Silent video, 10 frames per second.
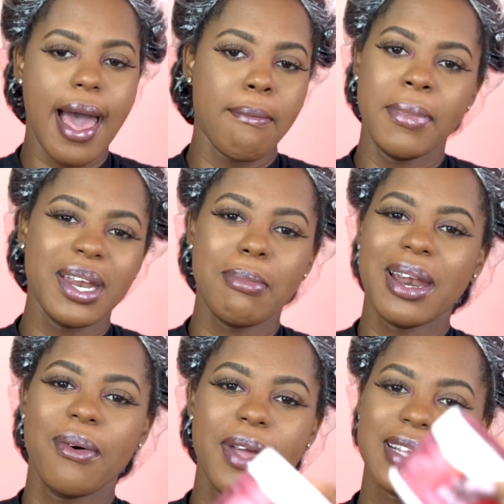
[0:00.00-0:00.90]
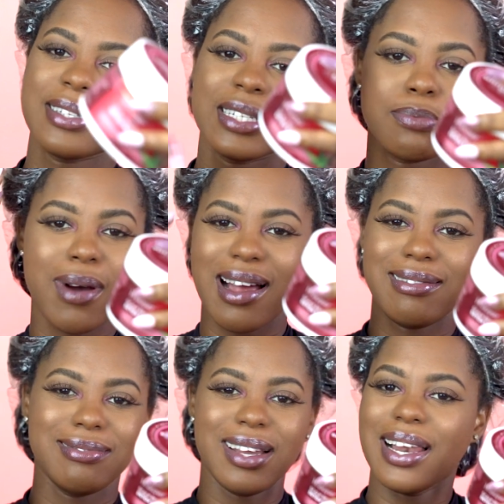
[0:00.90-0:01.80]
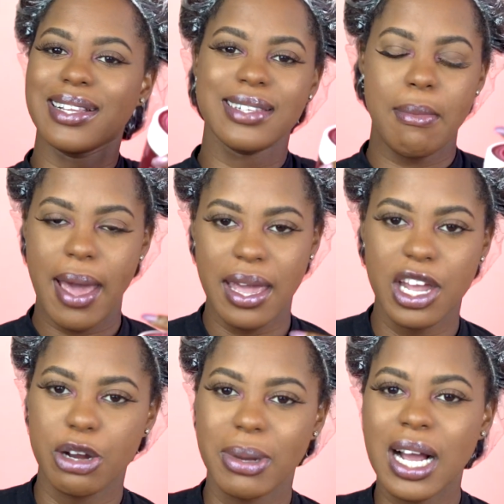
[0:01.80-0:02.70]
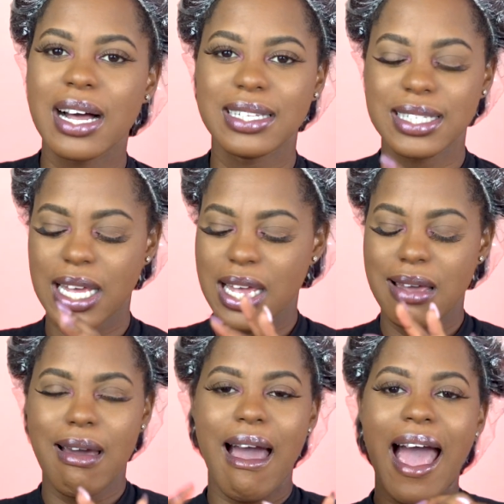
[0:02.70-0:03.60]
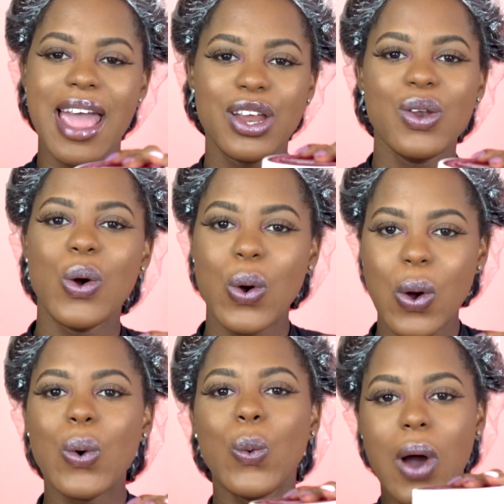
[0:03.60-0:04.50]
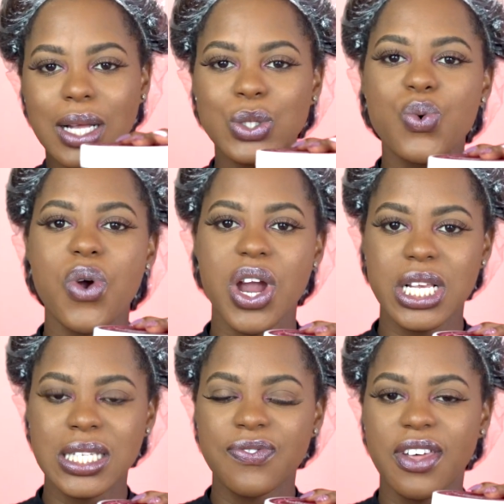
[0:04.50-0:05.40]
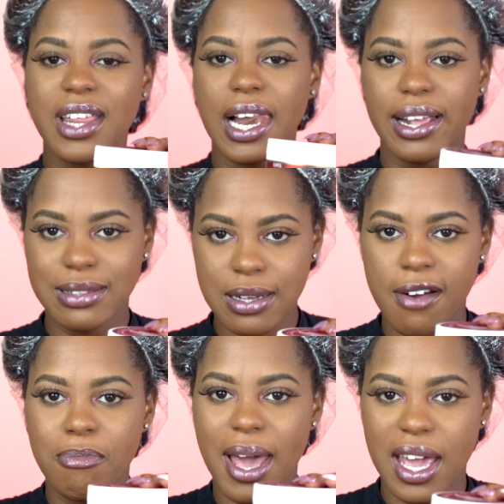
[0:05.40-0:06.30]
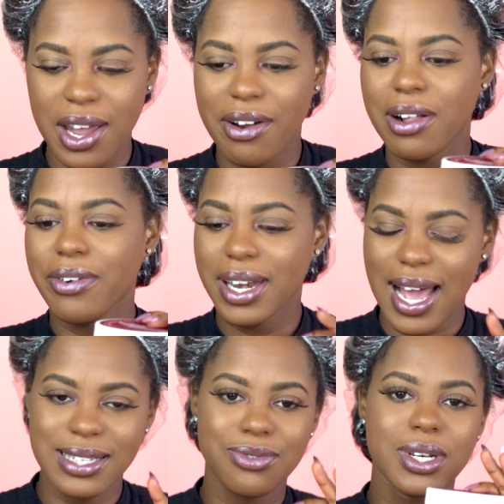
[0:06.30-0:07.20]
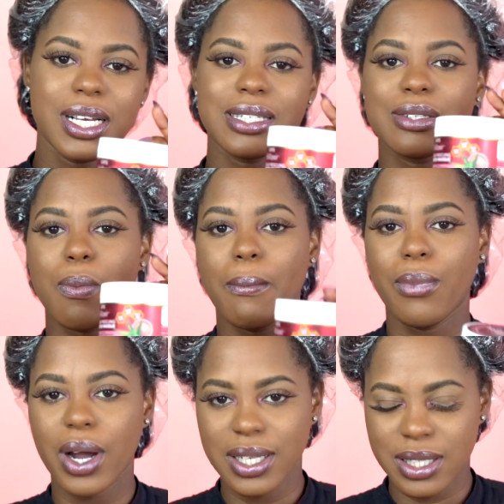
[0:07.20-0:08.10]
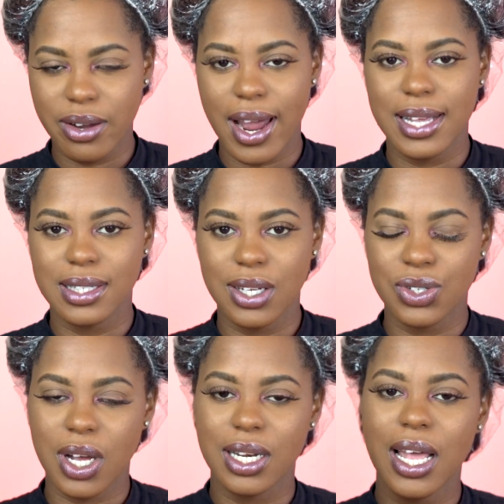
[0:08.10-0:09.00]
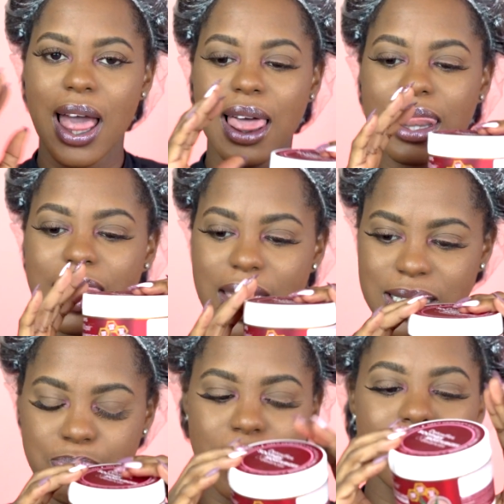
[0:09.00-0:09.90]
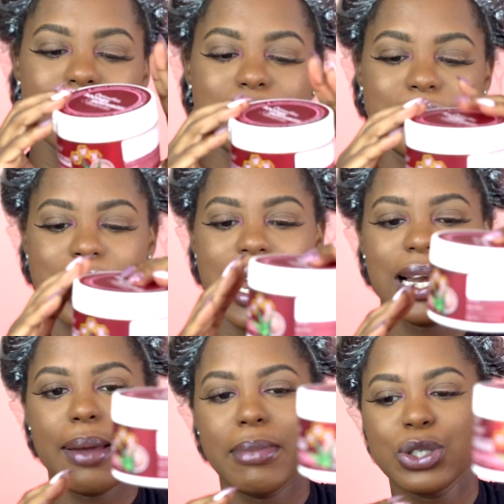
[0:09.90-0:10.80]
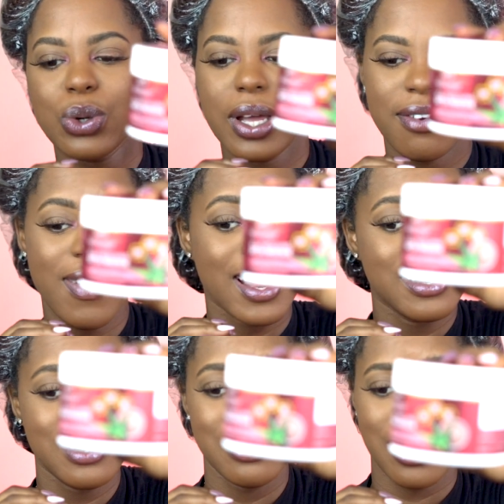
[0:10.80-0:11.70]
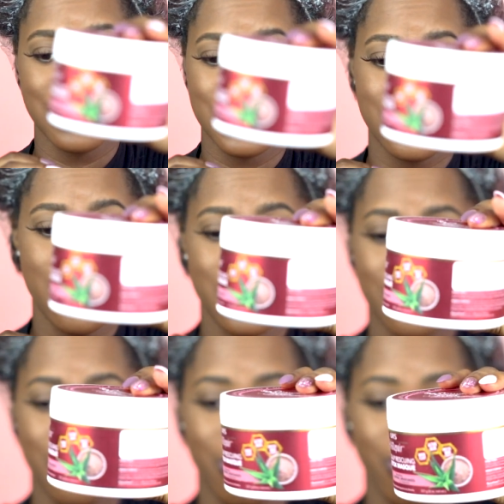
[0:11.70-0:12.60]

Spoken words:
me no bother waste this span the length of my hair because I know what works for the length of my hair already as it relates to moisturization. This product, and let me show you if I did not show you,